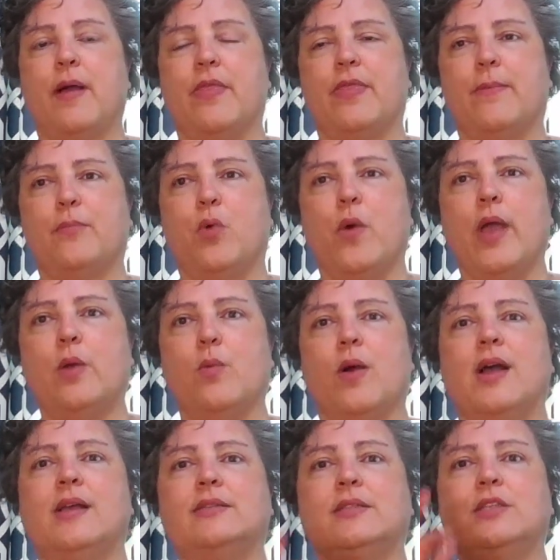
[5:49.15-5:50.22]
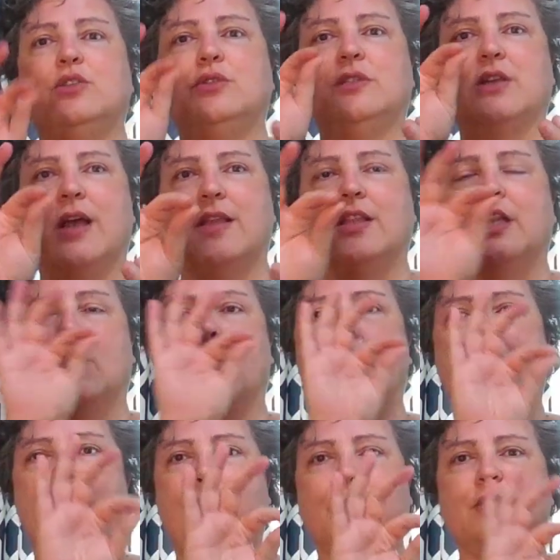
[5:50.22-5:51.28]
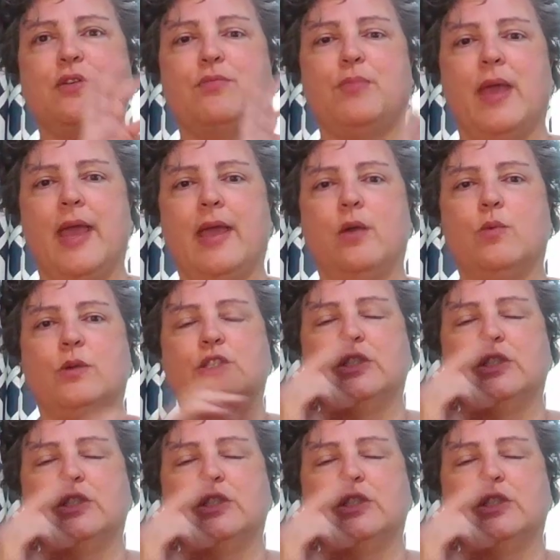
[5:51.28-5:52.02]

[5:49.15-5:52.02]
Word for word: but the point was you still had the little pops of pink,